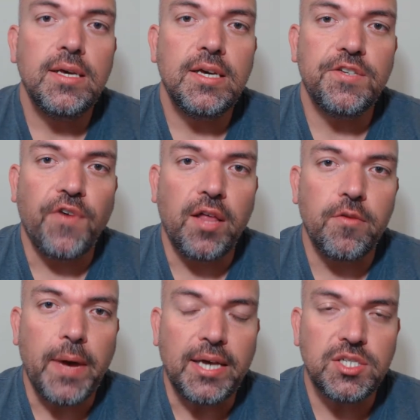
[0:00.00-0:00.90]
his
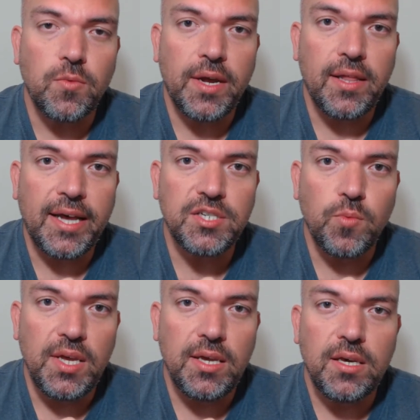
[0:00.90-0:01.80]
father passed away last
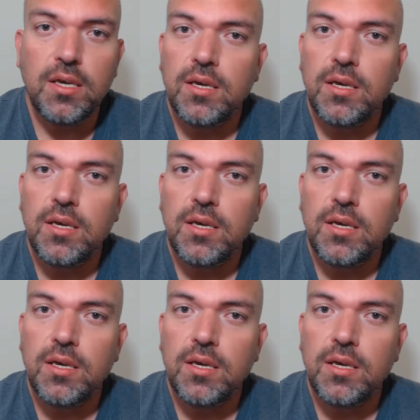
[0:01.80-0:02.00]
week.